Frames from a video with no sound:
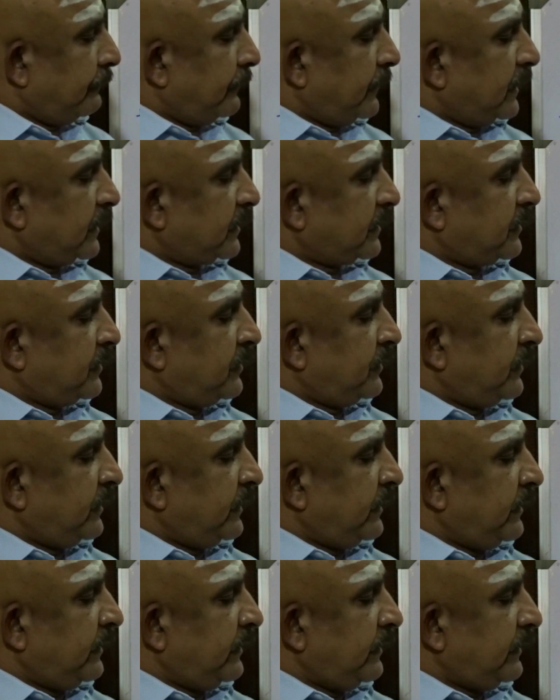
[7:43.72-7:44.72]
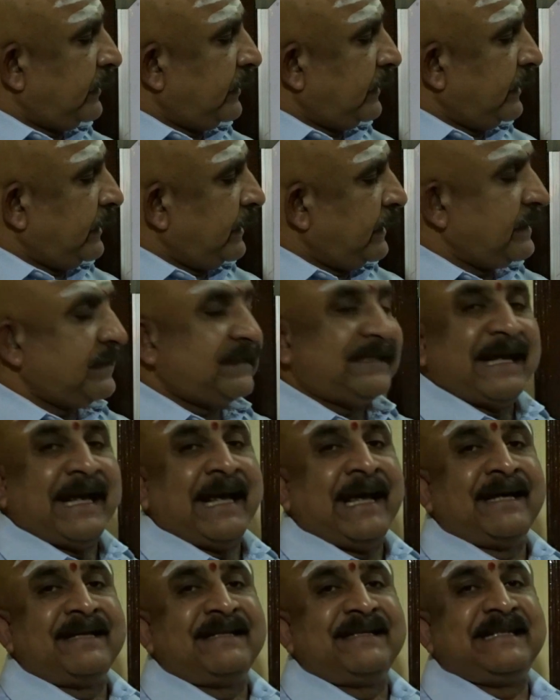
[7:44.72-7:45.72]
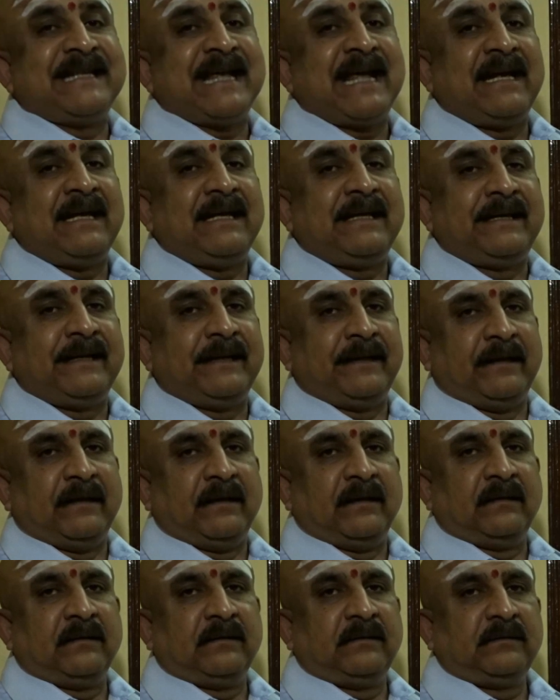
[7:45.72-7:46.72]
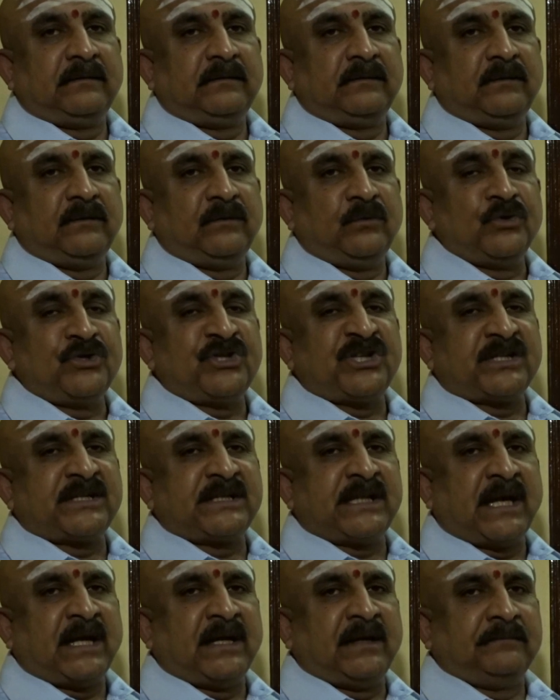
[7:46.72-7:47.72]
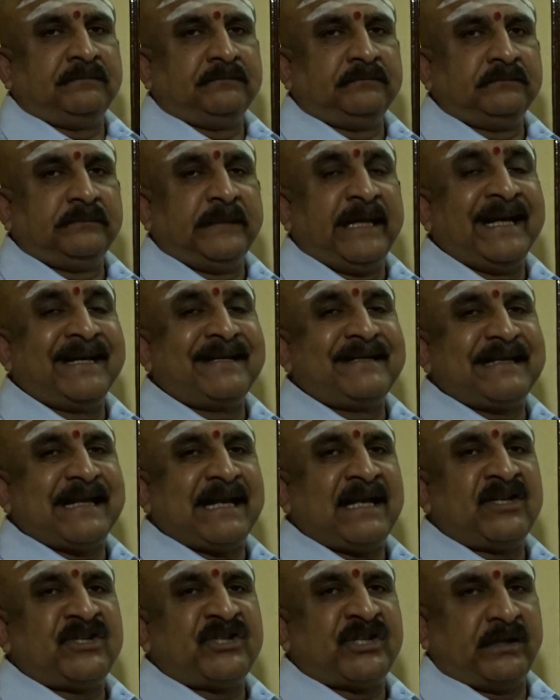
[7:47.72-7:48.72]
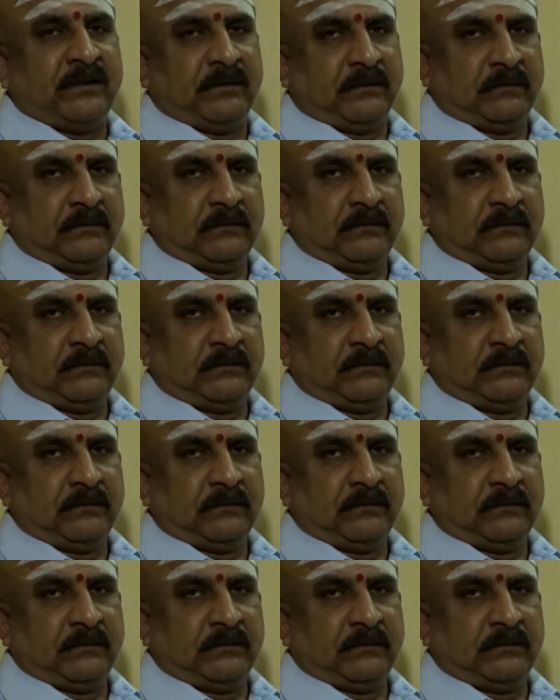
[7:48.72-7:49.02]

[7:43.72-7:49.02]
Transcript: Mercury is exalted. Uchasthanam, exaltation.